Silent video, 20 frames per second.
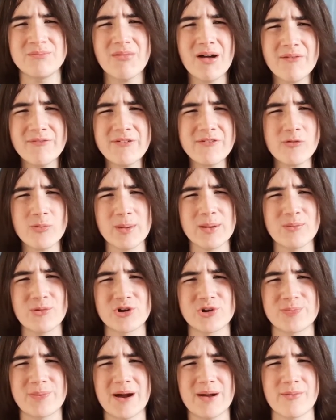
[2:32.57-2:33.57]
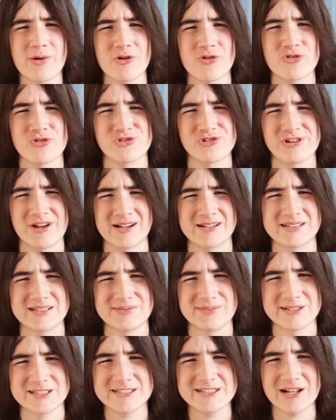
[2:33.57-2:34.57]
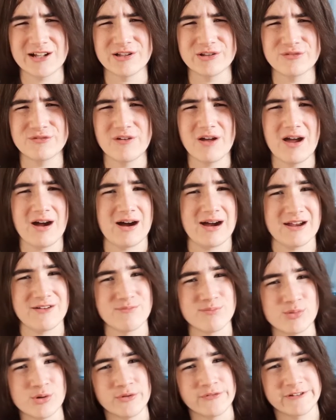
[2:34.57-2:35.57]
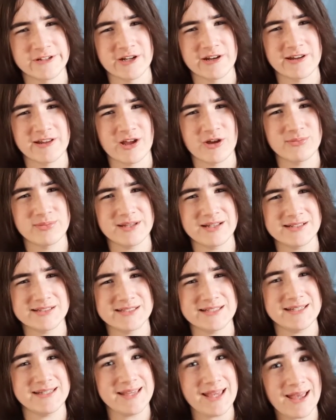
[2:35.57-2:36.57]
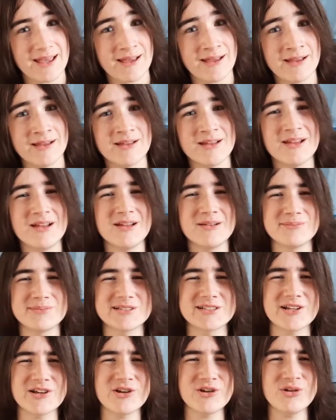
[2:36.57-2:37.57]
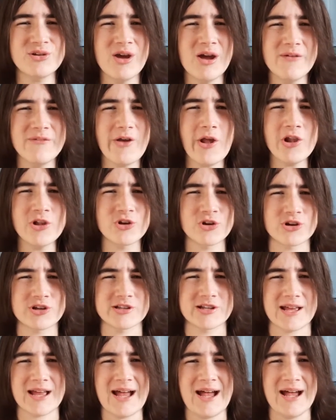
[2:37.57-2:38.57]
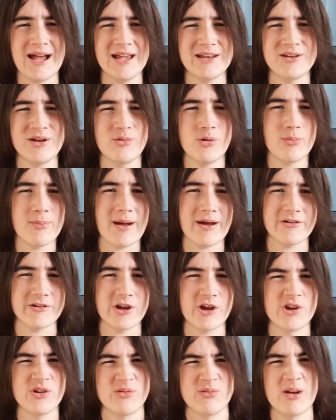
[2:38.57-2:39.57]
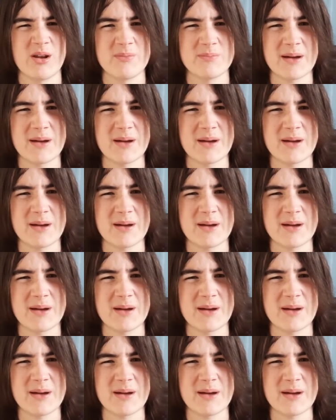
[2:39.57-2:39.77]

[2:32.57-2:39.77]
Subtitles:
I've never been one to buy microtransactions myself. I haven't bought the Journey Home DLC yet, so the only doctors I had were Mario and